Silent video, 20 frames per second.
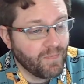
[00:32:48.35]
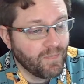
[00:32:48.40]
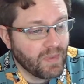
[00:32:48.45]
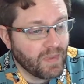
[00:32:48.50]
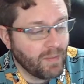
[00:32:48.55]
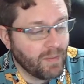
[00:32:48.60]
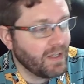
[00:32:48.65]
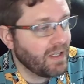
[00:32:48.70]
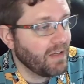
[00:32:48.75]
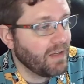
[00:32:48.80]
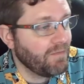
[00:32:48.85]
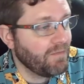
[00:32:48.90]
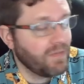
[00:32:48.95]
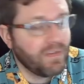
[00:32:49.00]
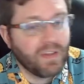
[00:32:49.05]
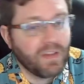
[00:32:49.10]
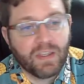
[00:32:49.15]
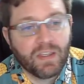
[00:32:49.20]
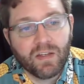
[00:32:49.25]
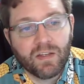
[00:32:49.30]
They're making
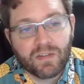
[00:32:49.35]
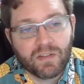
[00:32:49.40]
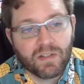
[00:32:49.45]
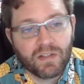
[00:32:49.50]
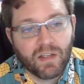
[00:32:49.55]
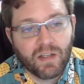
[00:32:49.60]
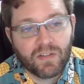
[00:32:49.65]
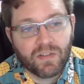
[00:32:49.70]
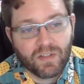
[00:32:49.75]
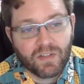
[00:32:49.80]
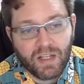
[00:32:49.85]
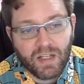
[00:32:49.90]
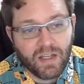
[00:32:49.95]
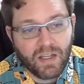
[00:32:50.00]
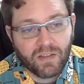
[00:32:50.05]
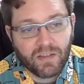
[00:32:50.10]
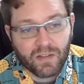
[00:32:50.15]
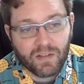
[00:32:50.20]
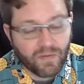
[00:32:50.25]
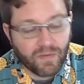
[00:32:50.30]
$50,000 a day
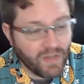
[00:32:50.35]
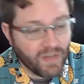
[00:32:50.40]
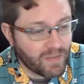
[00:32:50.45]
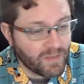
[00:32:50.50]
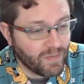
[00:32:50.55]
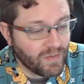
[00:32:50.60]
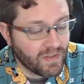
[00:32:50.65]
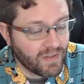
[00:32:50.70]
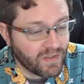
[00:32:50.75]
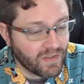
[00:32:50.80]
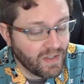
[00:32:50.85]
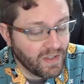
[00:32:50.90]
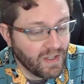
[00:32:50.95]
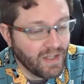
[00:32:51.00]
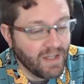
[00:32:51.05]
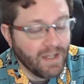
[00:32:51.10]
on their investments.